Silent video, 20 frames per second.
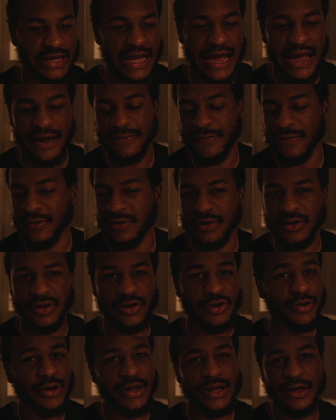gaffer,
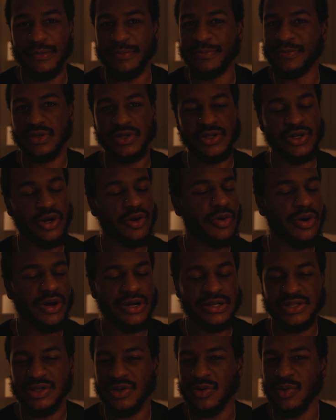grip, so
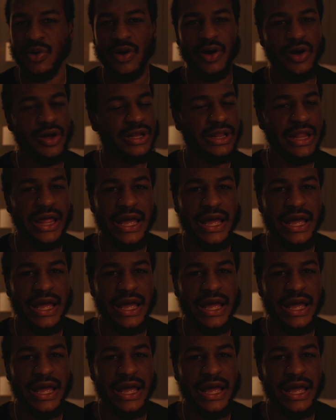on, so on.